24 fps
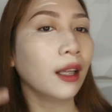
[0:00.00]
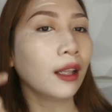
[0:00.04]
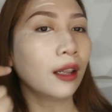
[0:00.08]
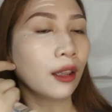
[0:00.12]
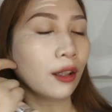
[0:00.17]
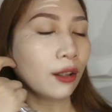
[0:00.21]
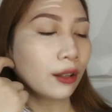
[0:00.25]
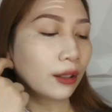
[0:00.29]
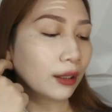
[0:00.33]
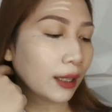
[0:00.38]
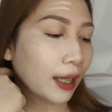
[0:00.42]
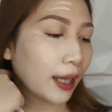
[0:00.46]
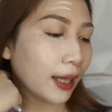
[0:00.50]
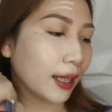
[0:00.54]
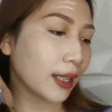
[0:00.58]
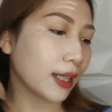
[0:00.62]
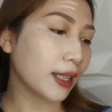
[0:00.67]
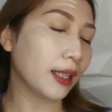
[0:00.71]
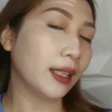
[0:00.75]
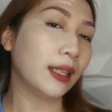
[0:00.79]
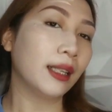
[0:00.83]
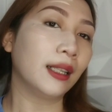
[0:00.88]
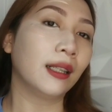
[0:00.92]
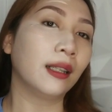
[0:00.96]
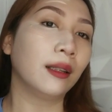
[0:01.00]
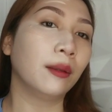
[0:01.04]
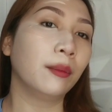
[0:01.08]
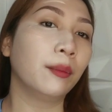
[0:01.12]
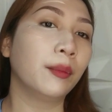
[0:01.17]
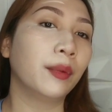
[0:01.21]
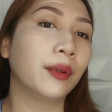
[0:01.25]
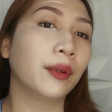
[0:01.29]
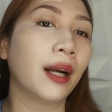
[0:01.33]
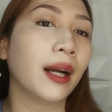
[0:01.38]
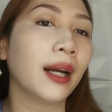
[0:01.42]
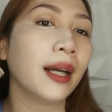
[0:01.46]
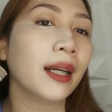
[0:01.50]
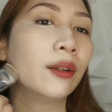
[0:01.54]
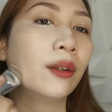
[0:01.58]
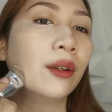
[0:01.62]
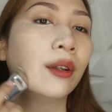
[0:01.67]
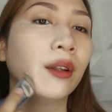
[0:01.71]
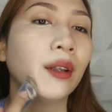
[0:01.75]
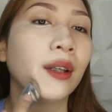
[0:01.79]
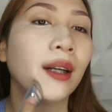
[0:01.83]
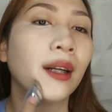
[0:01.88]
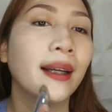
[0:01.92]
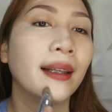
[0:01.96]
It looks like it's a little bright
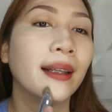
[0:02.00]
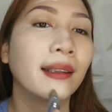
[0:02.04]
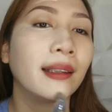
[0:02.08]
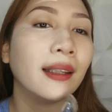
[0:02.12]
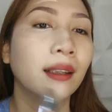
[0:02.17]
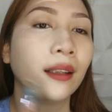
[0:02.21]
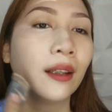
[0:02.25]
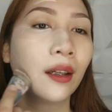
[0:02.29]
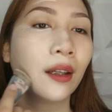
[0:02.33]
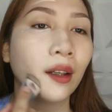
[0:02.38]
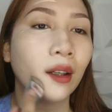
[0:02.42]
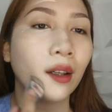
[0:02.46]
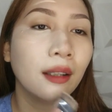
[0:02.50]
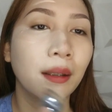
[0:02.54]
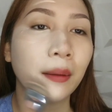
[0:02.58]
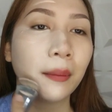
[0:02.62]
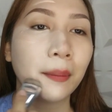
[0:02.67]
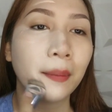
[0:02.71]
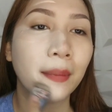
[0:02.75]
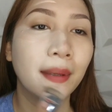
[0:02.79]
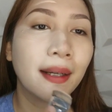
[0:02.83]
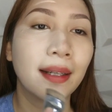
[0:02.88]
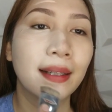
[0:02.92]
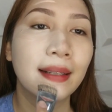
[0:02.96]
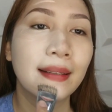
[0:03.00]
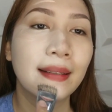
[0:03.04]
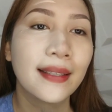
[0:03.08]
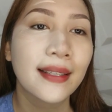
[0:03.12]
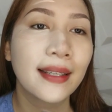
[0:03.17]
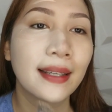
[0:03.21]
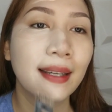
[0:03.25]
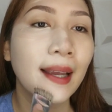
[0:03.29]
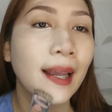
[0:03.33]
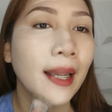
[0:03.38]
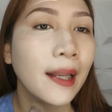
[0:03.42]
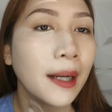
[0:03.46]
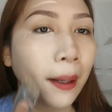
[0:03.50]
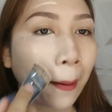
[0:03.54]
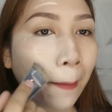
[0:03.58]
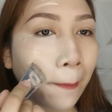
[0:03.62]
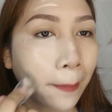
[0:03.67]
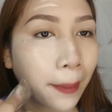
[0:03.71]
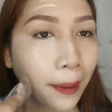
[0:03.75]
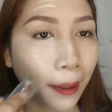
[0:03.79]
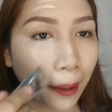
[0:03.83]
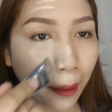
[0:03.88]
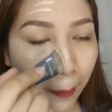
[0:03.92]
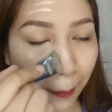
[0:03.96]
or lighter on my skin,
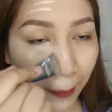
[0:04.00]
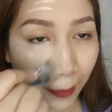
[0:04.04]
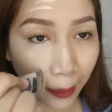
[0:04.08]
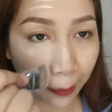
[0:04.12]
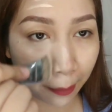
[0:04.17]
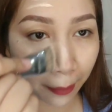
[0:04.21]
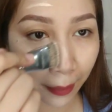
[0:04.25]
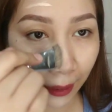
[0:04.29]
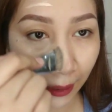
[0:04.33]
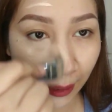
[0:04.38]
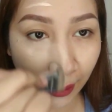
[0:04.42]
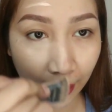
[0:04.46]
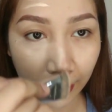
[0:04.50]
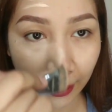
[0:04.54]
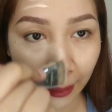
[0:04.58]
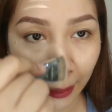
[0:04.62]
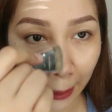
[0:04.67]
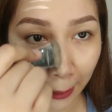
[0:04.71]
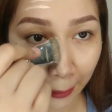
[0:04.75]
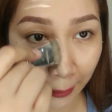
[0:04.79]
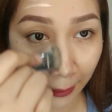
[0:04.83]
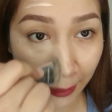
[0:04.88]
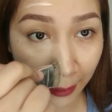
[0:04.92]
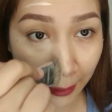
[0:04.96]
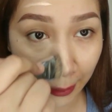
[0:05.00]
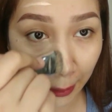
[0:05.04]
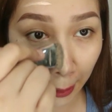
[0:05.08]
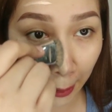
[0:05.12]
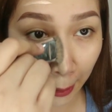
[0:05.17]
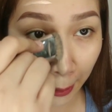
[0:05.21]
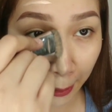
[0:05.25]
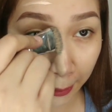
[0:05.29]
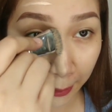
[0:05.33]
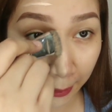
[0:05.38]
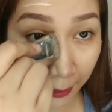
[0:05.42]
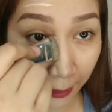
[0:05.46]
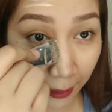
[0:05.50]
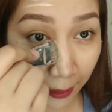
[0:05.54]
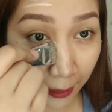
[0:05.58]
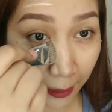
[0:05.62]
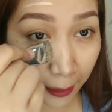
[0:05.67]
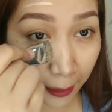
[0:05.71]
pero pag binland natin yan,